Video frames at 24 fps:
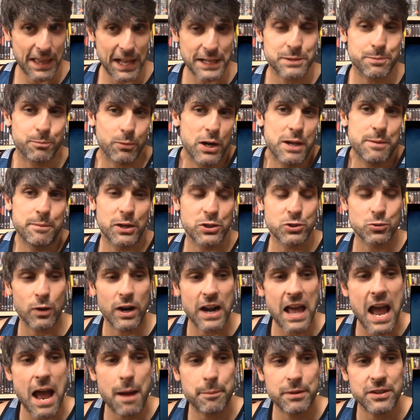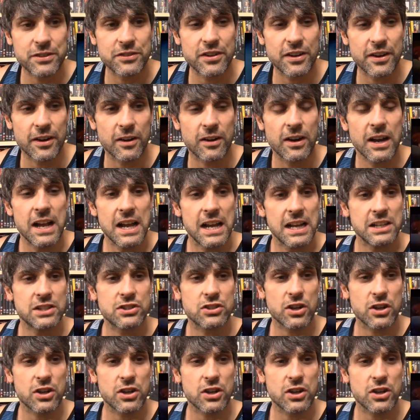that's pretty much what happens here. He